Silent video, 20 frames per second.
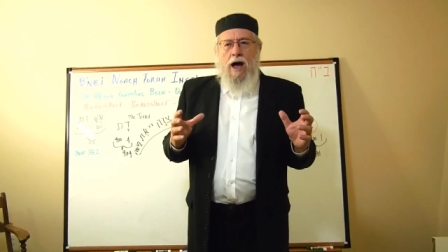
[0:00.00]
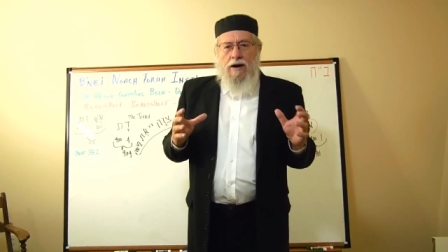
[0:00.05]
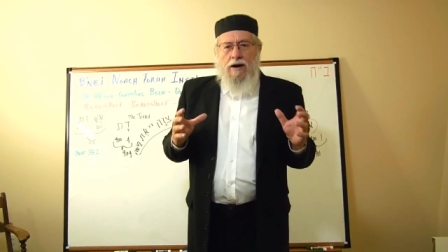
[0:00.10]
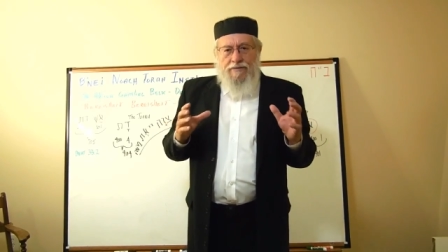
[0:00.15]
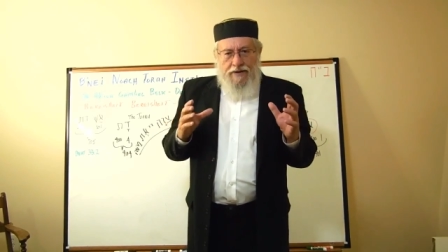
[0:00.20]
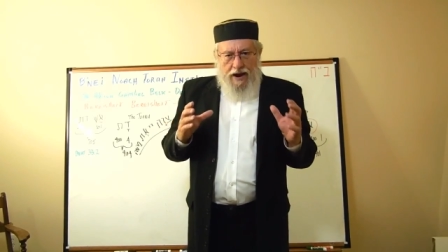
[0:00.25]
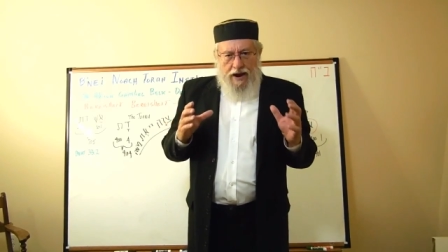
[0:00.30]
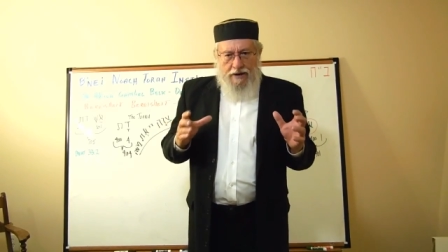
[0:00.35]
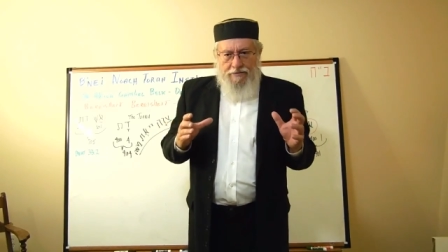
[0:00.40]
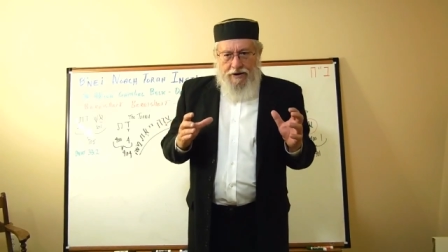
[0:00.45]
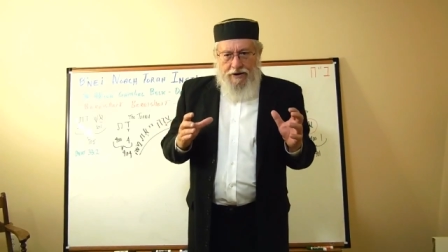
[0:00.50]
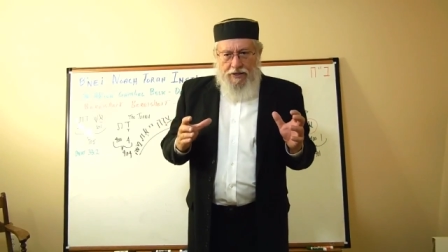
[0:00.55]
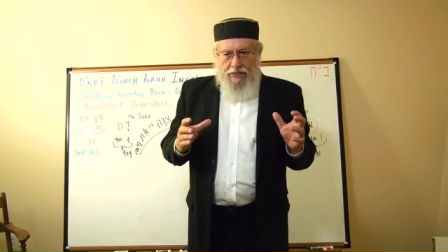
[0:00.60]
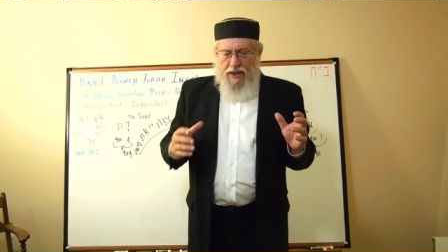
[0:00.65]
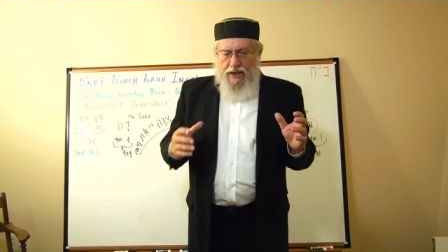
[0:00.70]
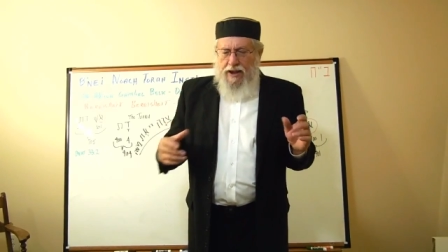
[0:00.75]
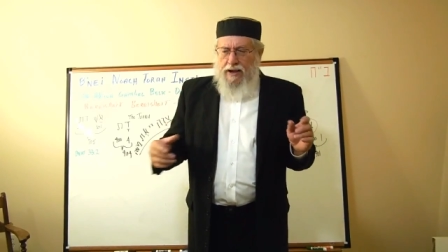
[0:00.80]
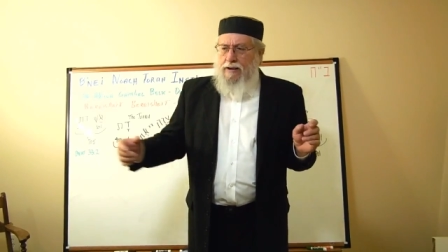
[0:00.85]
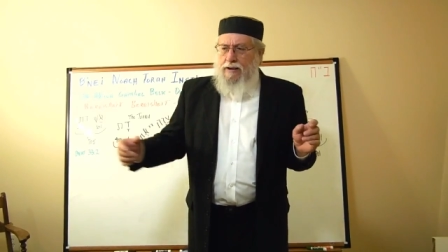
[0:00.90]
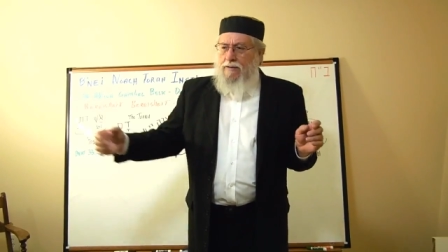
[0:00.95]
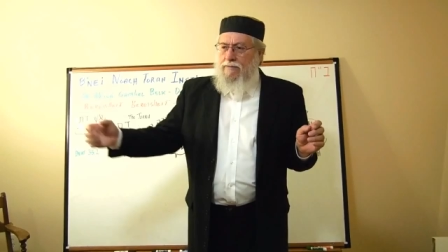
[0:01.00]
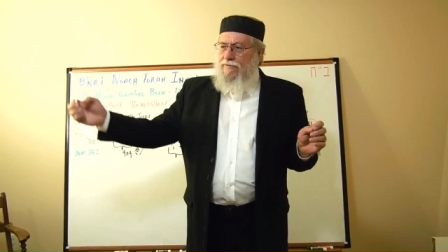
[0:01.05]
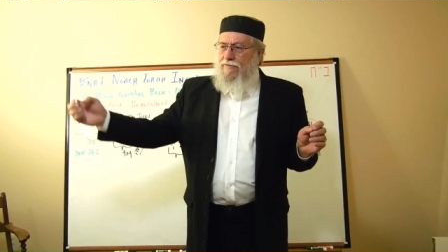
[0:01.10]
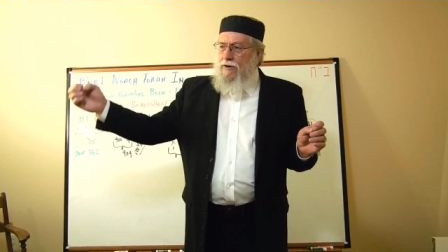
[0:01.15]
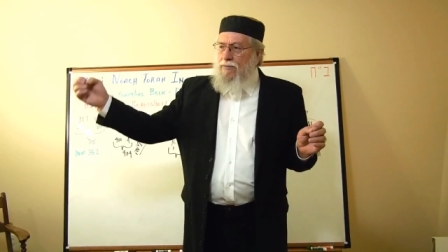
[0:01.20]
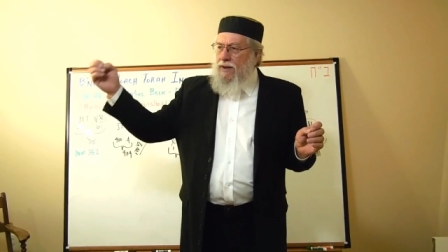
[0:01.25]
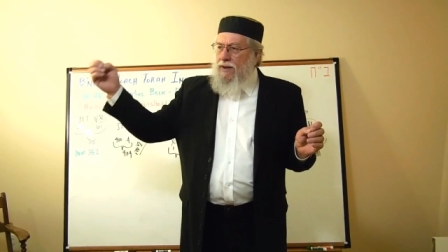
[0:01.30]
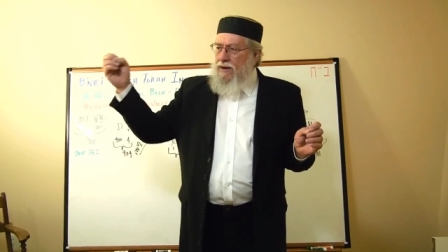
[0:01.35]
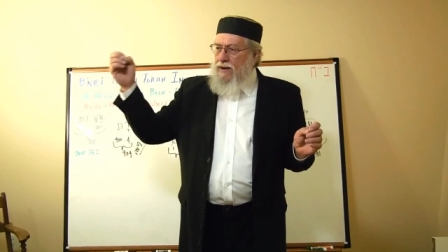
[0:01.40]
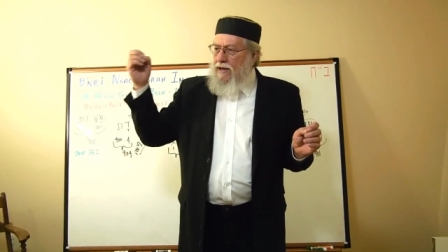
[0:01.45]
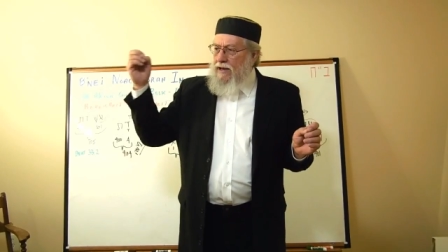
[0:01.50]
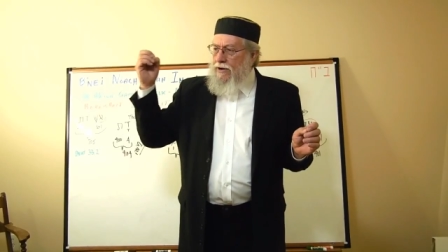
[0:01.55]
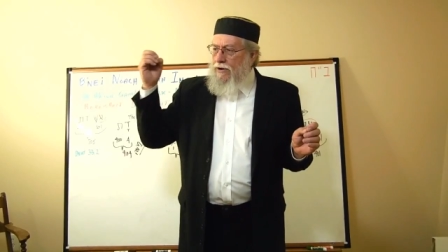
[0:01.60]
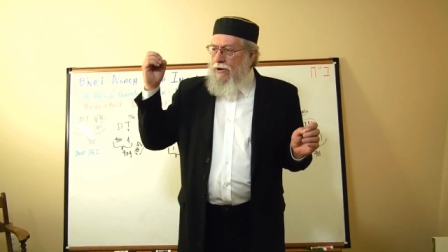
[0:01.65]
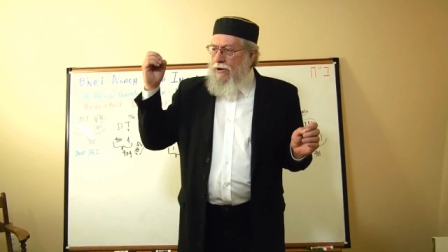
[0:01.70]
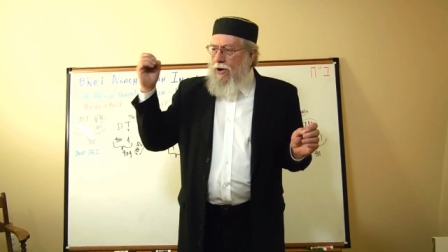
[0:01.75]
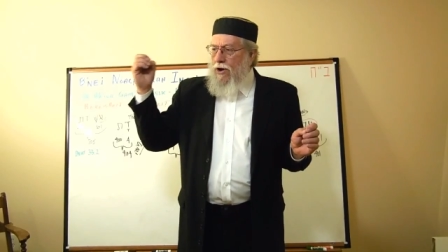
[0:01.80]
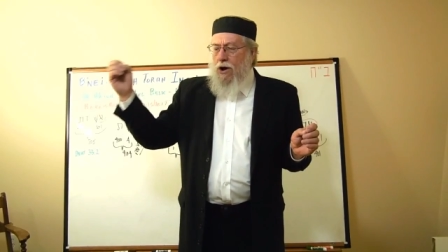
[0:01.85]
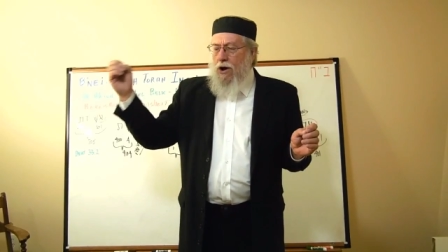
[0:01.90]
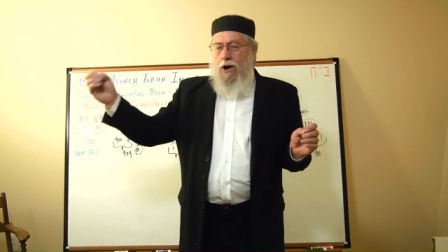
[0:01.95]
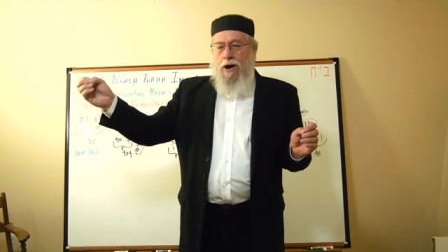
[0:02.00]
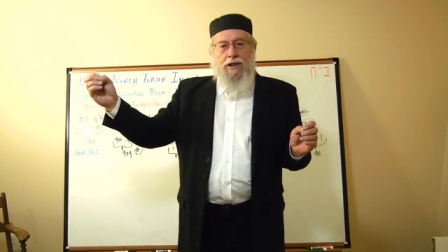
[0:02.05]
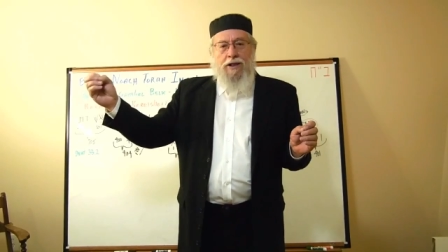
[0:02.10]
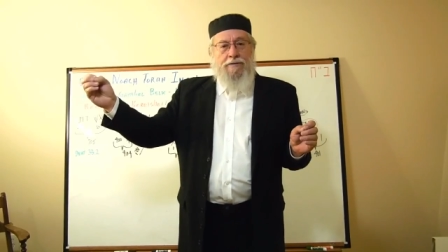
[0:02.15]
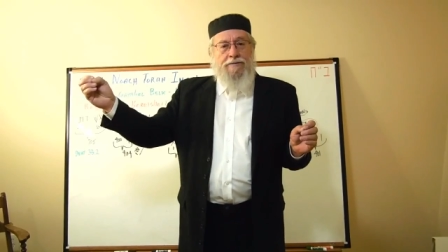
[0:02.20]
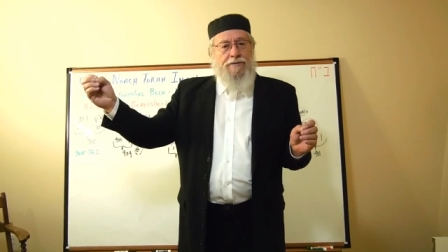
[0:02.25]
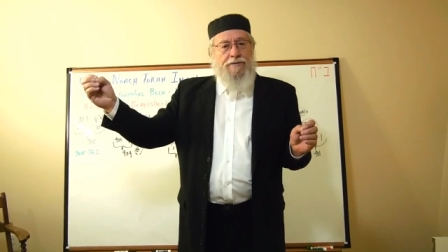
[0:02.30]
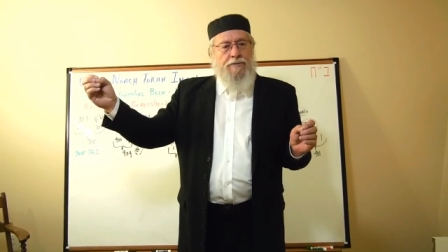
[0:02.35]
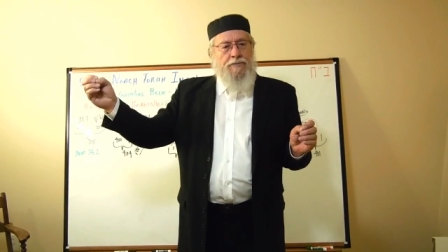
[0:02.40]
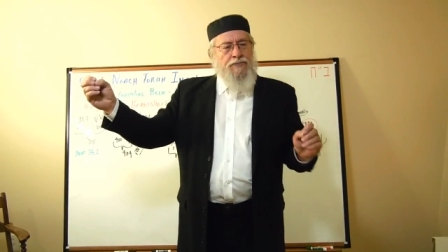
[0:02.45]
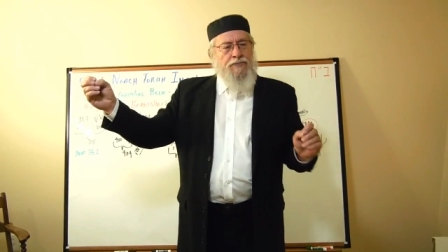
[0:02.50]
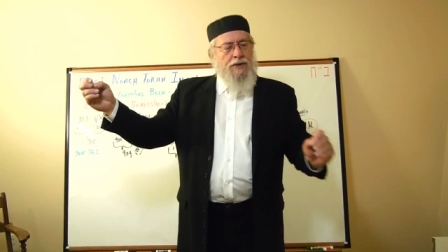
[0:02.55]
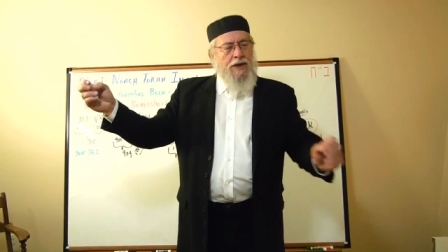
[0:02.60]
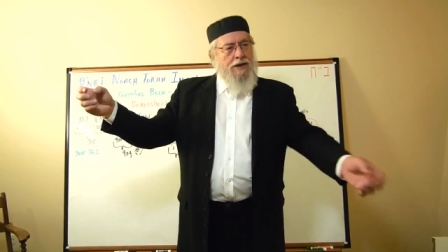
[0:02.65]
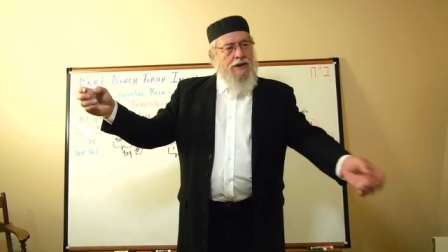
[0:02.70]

of everything from the letter Aleph